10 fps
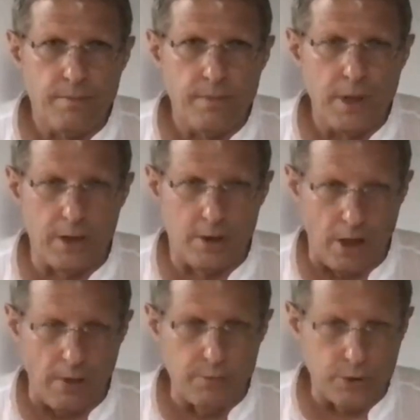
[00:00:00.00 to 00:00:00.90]
It
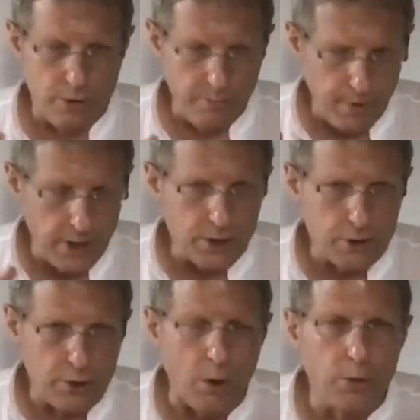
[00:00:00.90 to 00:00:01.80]
comes to be
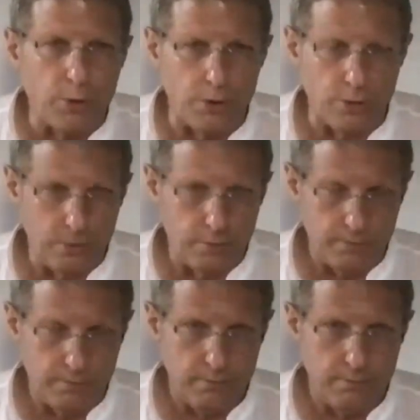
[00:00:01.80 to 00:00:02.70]
total
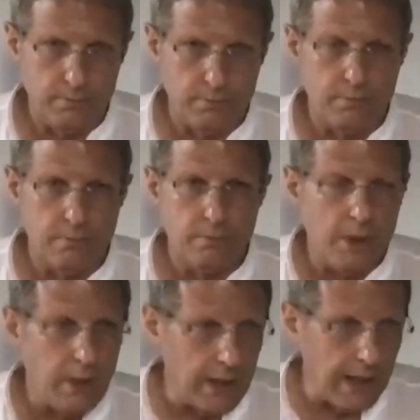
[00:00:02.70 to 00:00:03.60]

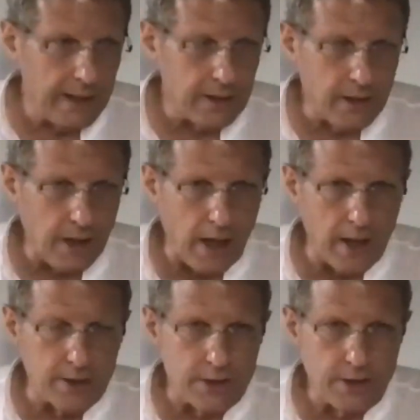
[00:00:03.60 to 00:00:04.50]
and
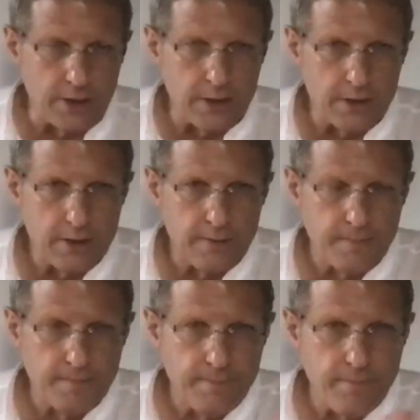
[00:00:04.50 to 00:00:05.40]
constant,
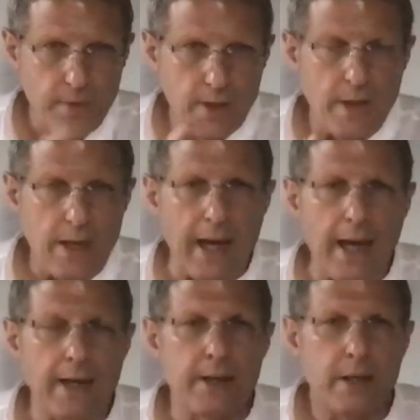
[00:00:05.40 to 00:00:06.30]

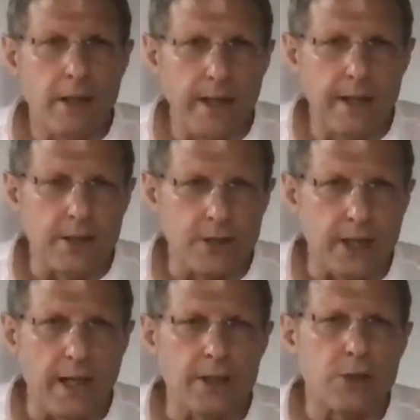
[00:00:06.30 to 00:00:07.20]
and in a
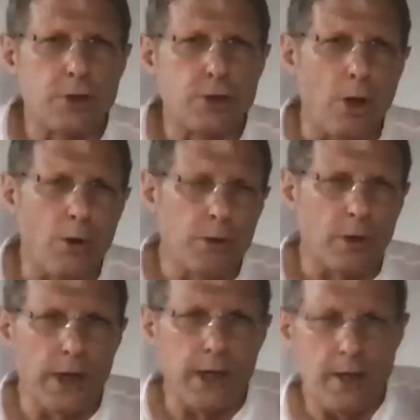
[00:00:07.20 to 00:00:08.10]
sense,
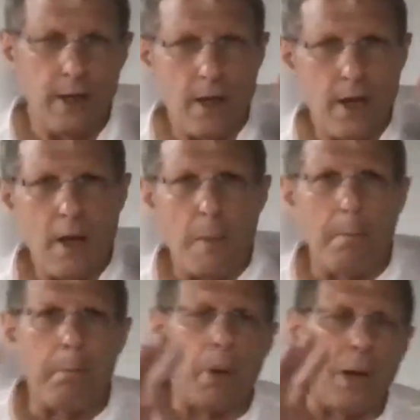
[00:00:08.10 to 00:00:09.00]
totally
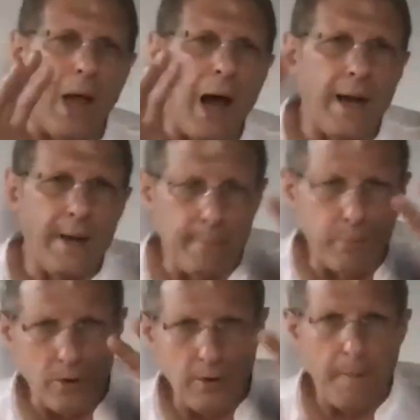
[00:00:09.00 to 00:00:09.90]

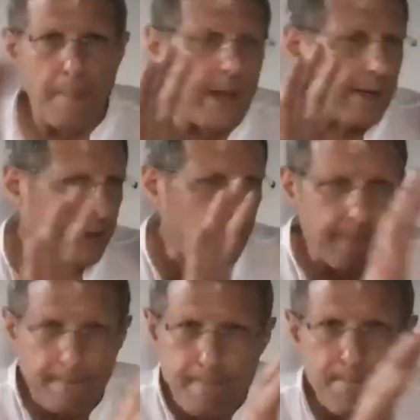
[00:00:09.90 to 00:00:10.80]
pliable. It can